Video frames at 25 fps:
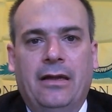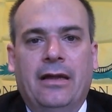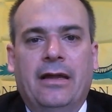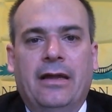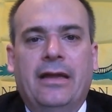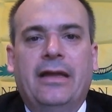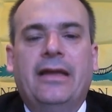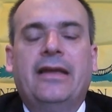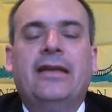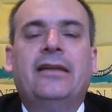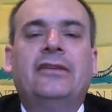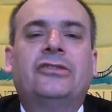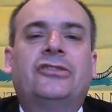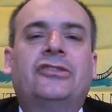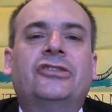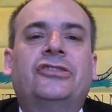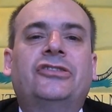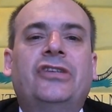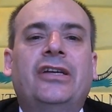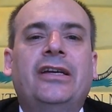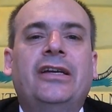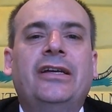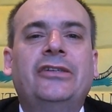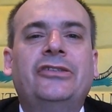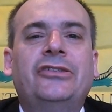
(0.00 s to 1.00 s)
It is just
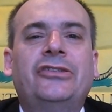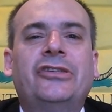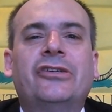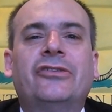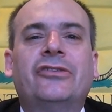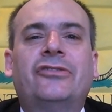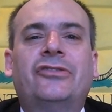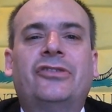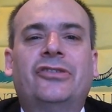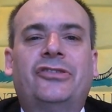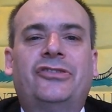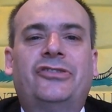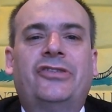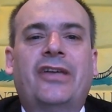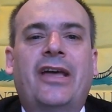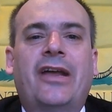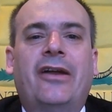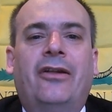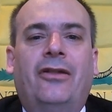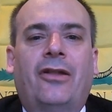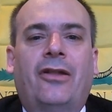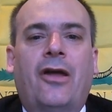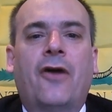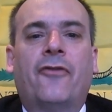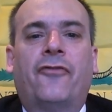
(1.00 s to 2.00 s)
easier to
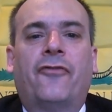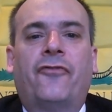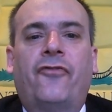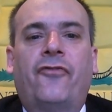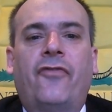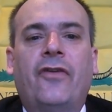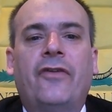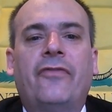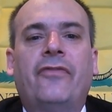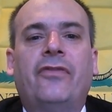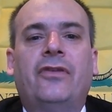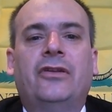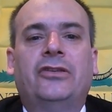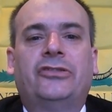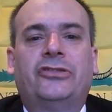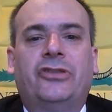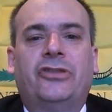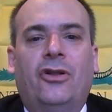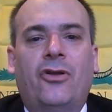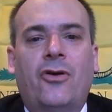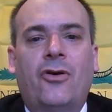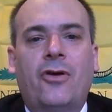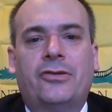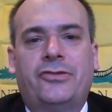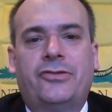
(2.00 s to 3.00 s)
settle a frivolous
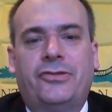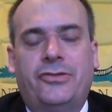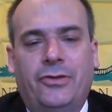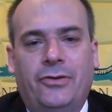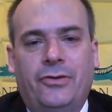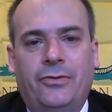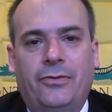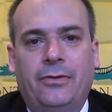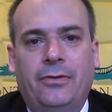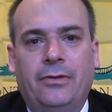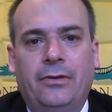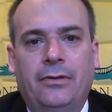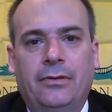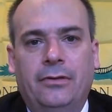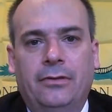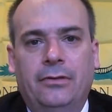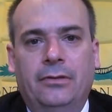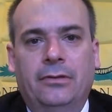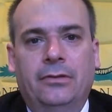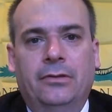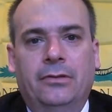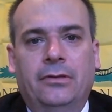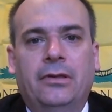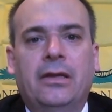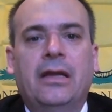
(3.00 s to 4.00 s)
lawsuit
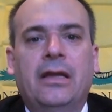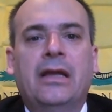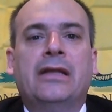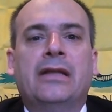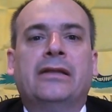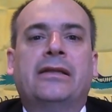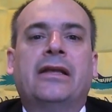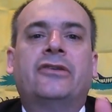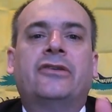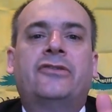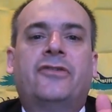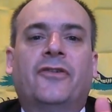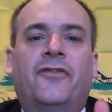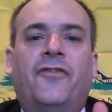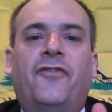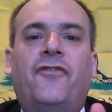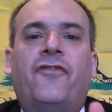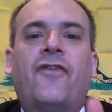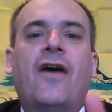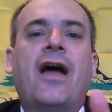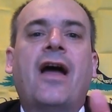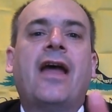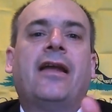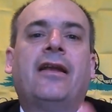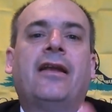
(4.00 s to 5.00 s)
than to
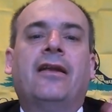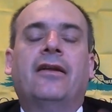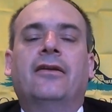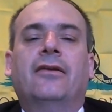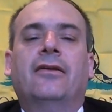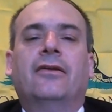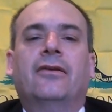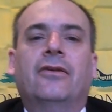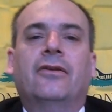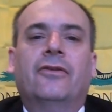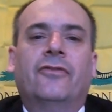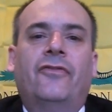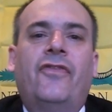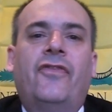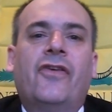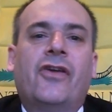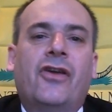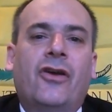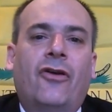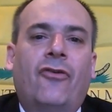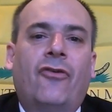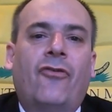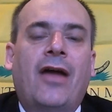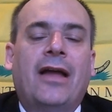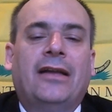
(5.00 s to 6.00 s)
fight for
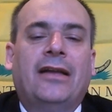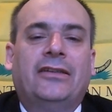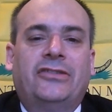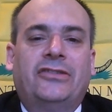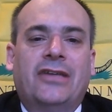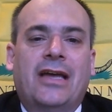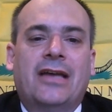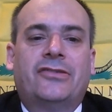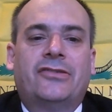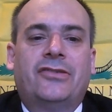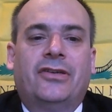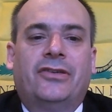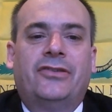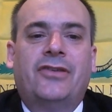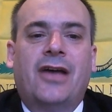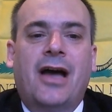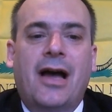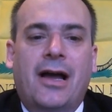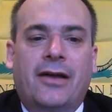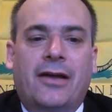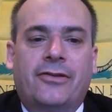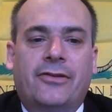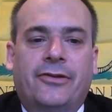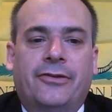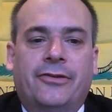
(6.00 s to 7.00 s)
your rights as a
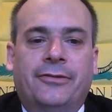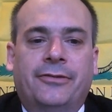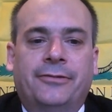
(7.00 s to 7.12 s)
doctor.